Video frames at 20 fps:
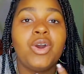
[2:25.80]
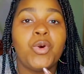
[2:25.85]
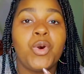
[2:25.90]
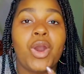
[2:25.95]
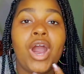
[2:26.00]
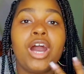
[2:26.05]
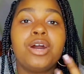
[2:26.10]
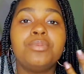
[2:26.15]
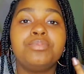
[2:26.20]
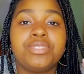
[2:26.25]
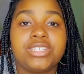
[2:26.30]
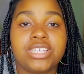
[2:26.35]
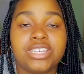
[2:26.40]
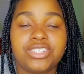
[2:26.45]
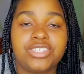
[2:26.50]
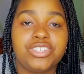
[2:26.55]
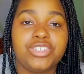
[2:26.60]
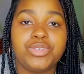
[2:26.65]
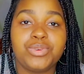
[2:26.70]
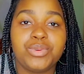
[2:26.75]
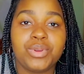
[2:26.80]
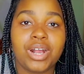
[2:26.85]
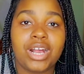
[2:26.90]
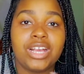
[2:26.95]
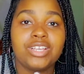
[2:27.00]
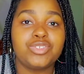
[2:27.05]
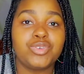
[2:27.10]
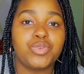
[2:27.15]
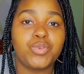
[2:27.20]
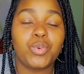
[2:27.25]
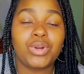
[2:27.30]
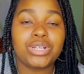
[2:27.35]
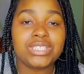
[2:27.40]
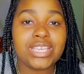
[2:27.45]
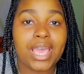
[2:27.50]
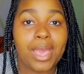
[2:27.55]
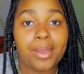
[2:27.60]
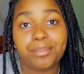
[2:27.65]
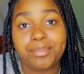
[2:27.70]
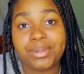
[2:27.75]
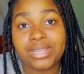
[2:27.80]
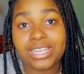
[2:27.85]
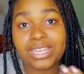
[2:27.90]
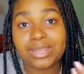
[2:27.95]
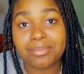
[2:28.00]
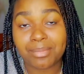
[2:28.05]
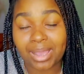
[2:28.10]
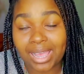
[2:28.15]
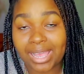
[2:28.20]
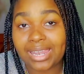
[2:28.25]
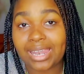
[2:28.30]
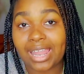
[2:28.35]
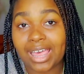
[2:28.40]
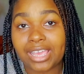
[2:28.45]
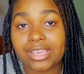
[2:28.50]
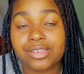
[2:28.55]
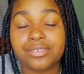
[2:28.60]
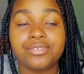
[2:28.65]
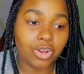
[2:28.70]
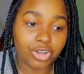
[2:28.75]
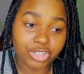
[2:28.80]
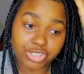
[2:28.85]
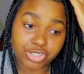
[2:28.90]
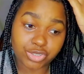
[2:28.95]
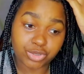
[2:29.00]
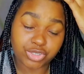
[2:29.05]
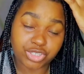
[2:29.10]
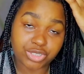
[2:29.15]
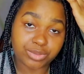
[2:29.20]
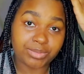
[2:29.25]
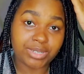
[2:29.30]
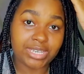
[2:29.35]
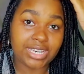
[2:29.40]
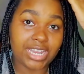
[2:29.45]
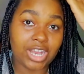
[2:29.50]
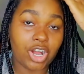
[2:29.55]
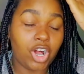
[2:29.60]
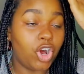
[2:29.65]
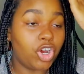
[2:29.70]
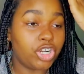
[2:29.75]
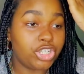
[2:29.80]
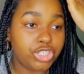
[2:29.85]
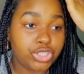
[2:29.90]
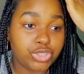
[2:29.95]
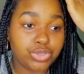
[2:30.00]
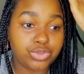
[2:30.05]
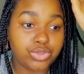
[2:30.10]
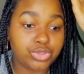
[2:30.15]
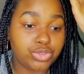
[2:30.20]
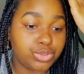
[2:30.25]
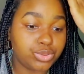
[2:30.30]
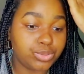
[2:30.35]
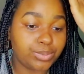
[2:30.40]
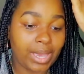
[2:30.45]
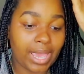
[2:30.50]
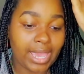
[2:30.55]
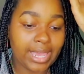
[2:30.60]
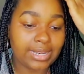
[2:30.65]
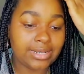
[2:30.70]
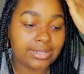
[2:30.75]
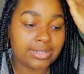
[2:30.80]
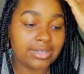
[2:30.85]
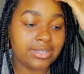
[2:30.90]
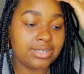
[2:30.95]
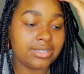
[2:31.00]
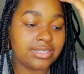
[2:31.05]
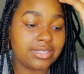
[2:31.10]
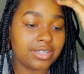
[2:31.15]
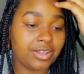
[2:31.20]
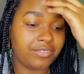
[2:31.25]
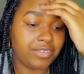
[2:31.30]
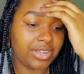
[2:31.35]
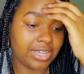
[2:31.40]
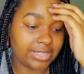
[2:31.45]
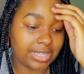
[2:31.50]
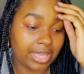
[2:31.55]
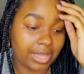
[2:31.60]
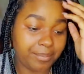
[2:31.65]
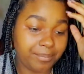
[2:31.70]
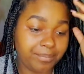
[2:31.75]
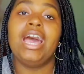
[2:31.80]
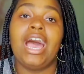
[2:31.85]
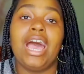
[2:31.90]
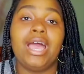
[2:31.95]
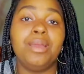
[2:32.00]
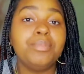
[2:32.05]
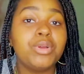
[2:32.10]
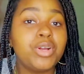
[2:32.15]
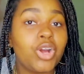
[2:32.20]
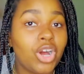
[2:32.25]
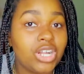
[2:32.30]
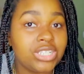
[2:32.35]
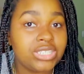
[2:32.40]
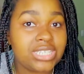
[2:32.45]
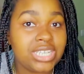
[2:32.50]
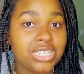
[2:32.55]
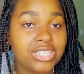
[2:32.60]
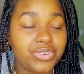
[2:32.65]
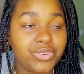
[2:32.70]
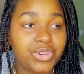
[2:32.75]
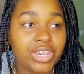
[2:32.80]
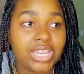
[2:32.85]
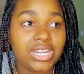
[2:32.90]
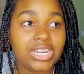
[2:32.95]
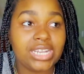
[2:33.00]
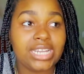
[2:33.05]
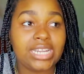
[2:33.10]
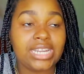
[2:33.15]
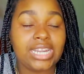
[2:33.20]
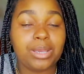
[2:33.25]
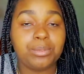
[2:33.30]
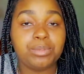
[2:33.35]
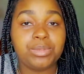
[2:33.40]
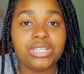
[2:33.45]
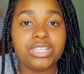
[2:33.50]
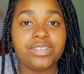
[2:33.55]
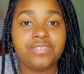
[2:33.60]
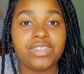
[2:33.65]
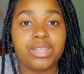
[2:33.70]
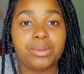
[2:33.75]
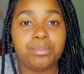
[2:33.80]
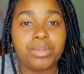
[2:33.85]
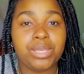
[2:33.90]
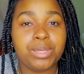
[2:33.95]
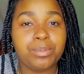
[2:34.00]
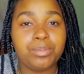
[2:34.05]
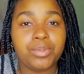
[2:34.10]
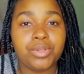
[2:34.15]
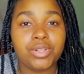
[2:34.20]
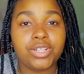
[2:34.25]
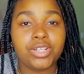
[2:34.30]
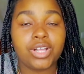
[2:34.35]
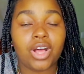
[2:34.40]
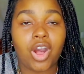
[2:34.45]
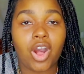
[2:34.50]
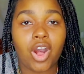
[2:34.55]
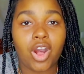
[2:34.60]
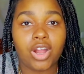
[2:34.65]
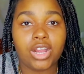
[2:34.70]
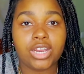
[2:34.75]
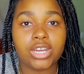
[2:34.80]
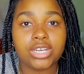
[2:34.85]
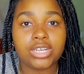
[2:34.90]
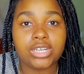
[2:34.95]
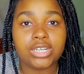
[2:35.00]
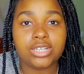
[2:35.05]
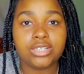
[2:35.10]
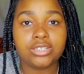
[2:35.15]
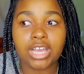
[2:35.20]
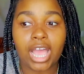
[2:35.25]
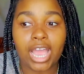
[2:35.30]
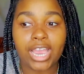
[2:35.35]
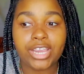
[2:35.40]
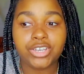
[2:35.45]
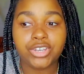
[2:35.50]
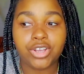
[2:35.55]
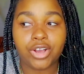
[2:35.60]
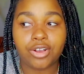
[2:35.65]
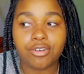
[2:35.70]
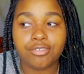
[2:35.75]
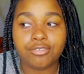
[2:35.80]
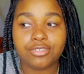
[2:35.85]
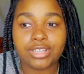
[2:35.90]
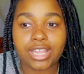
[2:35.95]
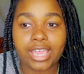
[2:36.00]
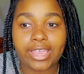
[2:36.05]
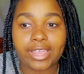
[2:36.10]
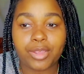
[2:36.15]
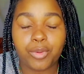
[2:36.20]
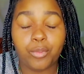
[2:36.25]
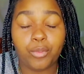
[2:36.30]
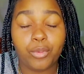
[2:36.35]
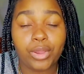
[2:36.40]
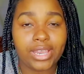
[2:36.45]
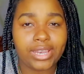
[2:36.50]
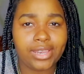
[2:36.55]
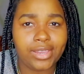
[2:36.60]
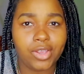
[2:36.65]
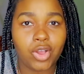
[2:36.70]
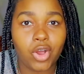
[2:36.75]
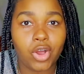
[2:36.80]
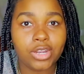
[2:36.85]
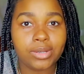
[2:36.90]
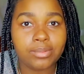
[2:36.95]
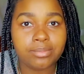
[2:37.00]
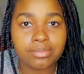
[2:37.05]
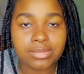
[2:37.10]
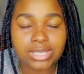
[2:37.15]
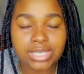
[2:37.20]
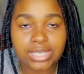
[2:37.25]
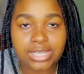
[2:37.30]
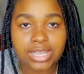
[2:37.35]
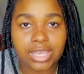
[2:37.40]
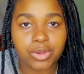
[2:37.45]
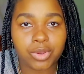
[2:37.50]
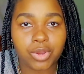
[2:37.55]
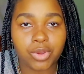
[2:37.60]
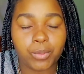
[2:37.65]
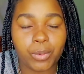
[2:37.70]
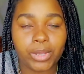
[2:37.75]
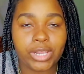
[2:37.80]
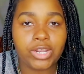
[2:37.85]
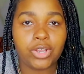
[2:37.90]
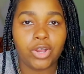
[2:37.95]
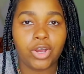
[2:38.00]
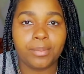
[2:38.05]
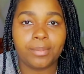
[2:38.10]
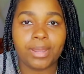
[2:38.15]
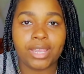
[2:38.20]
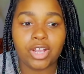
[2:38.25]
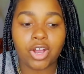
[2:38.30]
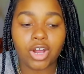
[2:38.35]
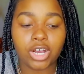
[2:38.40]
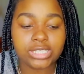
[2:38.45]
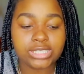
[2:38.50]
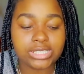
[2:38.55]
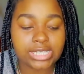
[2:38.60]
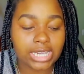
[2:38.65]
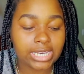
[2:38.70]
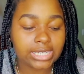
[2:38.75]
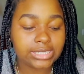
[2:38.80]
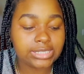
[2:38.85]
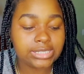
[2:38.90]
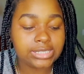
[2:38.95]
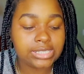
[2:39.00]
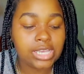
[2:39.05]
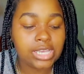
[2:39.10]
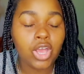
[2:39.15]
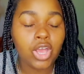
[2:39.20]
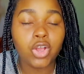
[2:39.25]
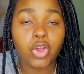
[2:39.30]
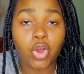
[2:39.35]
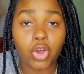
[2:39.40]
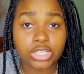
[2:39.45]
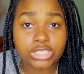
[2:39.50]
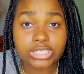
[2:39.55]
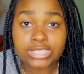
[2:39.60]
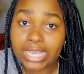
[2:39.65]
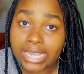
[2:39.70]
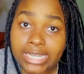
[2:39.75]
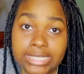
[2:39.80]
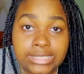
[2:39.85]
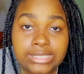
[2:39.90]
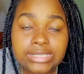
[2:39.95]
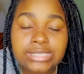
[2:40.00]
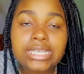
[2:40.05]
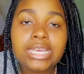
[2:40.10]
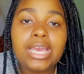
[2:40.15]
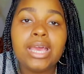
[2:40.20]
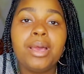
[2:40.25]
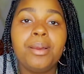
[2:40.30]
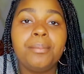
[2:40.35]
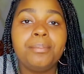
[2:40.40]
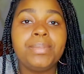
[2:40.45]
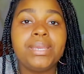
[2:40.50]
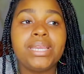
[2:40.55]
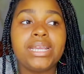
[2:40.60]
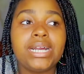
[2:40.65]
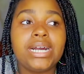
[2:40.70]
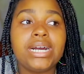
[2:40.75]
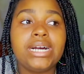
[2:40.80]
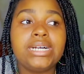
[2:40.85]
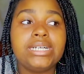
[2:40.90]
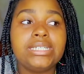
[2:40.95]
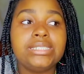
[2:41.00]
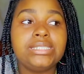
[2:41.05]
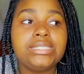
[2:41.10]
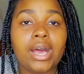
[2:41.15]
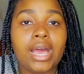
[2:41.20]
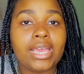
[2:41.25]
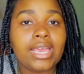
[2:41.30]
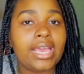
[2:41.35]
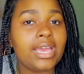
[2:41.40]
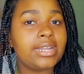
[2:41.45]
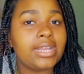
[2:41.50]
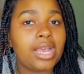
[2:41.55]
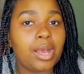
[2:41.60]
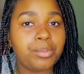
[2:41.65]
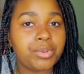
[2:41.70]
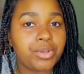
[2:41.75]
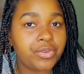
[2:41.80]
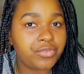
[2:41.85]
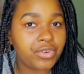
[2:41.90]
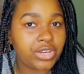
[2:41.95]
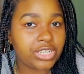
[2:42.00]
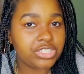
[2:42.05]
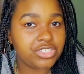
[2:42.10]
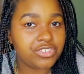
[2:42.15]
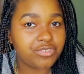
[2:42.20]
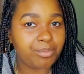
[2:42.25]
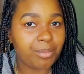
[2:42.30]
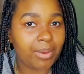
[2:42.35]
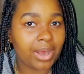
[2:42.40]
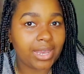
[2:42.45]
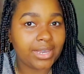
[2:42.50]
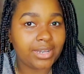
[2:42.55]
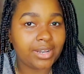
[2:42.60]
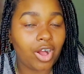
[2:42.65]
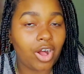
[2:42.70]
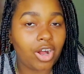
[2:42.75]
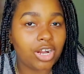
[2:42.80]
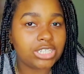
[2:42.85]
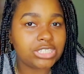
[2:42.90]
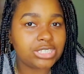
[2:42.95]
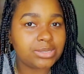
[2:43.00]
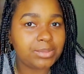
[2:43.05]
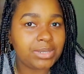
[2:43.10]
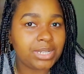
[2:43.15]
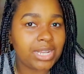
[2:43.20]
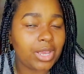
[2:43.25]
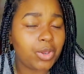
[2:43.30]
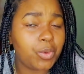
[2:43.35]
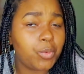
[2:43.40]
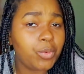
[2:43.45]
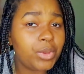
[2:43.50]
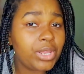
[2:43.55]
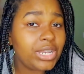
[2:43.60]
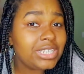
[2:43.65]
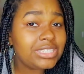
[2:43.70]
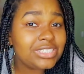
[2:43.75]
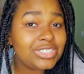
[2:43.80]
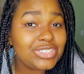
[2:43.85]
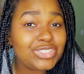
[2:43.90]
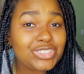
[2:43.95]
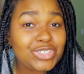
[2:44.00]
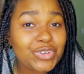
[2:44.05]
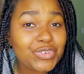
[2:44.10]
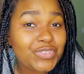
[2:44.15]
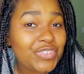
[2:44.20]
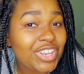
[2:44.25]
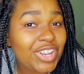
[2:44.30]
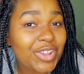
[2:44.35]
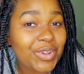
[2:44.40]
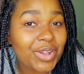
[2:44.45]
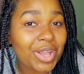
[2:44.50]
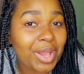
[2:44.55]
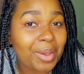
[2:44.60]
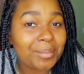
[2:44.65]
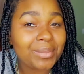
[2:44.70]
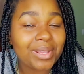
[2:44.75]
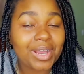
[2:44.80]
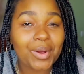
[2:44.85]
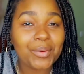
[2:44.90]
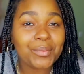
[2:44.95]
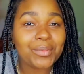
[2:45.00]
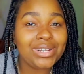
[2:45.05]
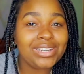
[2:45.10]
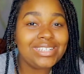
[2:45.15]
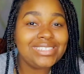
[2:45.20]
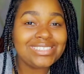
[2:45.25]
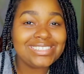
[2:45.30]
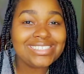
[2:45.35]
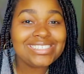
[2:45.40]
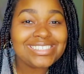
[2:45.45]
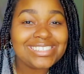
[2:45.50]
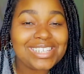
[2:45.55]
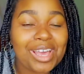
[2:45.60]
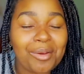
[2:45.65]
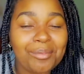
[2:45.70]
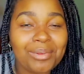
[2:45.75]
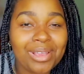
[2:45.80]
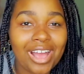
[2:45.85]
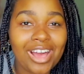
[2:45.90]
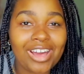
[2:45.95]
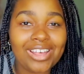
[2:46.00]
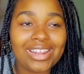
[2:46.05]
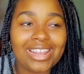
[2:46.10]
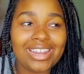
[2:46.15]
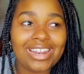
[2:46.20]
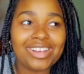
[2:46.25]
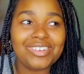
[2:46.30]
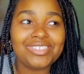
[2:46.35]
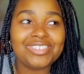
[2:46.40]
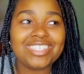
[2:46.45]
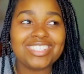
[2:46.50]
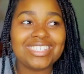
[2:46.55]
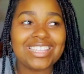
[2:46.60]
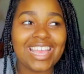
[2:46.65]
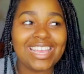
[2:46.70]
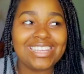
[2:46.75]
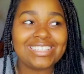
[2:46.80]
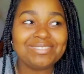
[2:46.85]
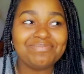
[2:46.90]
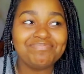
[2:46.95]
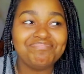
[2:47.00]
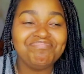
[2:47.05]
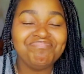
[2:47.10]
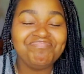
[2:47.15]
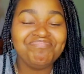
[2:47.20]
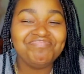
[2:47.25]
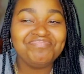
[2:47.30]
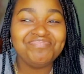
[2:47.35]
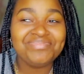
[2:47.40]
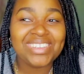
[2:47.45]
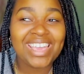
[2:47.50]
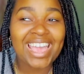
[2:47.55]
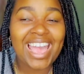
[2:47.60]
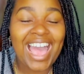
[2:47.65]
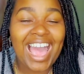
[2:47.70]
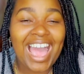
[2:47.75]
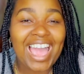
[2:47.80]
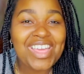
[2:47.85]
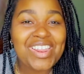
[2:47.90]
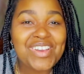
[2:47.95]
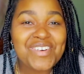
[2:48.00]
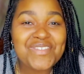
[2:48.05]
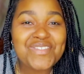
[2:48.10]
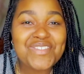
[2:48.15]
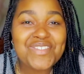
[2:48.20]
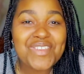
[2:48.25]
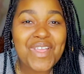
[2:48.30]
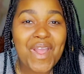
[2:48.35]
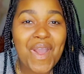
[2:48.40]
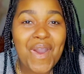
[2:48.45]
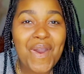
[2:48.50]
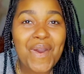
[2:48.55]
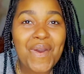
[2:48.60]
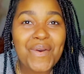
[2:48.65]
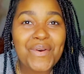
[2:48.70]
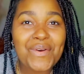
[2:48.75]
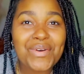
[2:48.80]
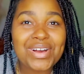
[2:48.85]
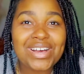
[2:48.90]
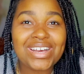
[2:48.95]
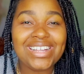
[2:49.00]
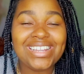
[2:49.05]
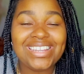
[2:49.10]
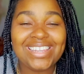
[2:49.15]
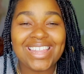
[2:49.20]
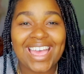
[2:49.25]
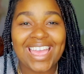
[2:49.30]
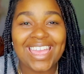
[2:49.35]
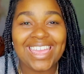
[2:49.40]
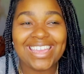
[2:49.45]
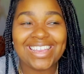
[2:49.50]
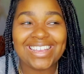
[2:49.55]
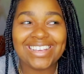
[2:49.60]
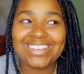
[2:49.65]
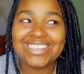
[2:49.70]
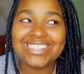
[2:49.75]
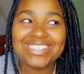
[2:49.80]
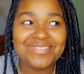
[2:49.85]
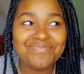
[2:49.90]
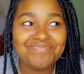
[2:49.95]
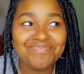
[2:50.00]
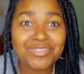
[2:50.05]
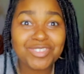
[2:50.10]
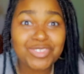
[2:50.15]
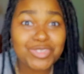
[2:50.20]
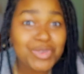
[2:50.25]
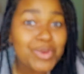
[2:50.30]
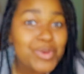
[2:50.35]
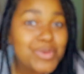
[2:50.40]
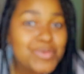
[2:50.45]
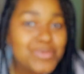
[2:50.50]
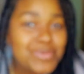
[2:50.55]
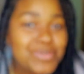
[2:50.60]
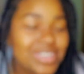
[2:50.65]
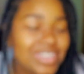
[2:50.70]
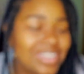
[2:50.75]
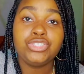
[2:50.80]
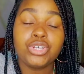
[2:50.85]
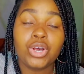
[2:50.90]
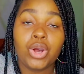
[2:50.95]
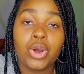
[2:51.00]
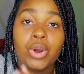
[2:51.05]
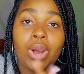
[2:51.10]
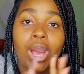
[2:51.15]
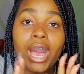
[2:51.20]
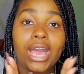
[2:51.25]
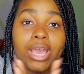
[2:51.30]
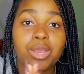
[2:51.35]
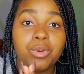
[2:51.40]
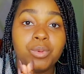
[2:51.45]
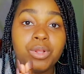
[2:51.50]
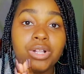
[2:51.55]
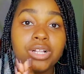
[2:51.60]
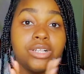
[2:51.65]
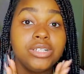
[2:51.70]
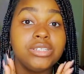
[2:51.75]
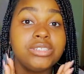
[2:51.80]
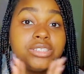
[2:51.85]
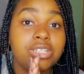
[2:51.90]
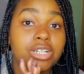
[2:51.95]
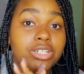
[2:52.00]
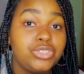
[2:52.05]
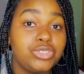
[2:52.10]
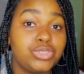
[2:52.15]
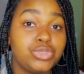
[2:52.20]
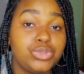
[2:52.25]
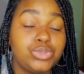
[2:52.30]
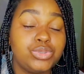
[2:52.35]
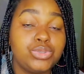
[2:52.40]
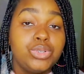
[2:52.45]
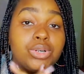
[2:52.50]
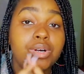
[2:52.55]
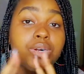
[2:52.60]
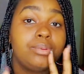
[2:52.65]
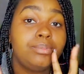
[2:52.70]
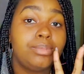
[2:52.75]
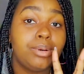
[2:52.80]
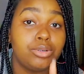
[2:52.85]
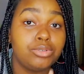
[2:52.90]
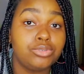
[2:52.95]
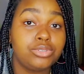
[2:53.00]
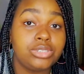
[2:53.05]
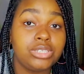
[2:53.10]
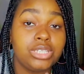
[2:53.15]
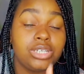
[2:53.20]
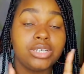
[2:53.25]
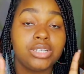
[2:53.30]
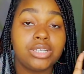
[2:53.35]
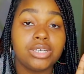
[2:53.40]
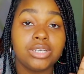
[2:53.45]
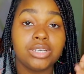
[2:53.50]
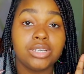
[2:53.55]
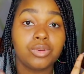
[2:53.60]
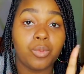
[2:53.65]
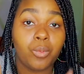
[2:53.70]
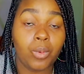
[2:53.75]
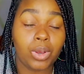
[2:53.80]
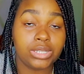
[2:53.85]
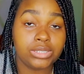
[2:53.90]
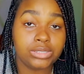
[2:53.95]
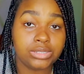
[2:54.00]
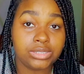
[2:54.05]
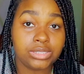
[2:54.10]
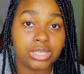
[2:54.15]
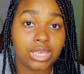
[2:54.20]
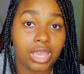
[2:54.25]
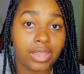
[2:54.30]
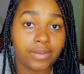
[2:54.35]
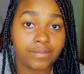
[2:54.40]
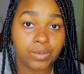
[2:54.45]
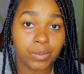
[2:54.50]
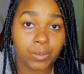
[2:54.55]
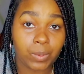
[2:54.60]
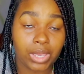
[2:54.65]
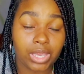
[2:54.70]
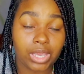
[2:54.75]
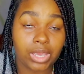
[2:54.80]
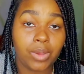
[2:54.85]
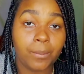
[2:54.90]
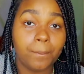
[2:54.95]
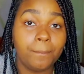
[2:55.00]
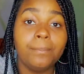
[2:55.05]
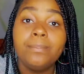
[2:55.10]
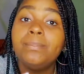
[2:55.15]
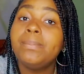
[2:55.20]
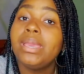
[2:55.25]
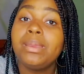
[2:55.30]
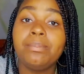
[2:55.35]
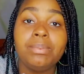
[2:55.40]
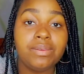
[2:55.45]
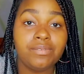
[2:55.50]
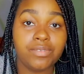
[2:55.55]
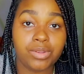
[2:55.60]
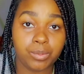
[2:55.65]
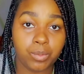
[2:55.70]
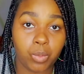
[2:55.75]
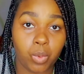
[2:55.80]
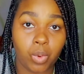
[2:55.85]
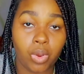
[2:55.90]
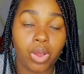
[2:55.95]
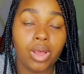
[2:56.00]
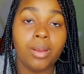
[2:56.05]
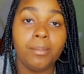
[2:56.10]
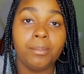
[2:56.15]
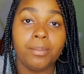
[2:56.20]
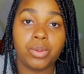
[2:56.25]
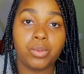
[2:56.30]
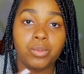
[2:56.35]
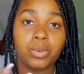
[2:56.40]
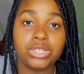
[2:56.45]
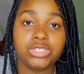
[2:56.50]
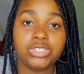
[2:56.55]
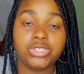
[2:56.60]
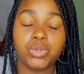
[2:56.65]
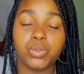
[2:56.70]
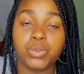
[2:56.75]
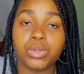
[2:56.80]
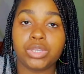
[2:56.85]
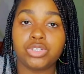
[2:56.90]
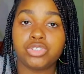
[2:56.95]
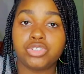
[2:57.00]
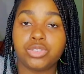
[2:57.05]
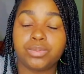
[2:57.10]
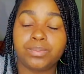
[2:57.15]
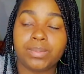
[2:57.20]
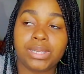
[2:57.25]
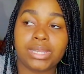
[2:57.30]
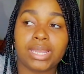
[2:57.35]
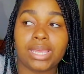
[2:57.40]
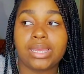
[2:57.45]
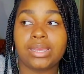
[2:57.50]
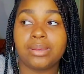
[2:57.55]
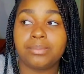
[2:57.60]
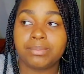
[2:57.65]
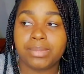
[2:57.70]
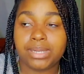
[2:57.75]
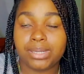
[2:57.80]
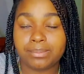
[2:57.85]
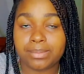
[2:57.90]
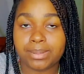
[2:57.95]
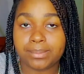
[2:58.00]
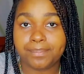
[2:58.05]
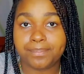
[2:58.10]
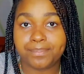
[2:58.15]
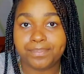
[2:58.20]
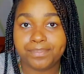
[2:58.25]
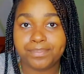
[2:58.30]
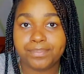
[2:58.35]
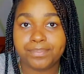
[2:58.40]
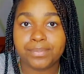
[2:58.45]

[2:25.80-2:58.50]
or updating you guys on what's happening in my life on social media, on YouTube and stuff like that. I'm a content creator, and I believe that people are kind of like waiting on me, like waiting on my contact content, because I had a couple of friends of mine ask me like, when is a new video coming out, when is this coming out? And I was just like, I don't know, like soon. So I will still do posting once every week, maybe even more, but once a week should be like a minimum.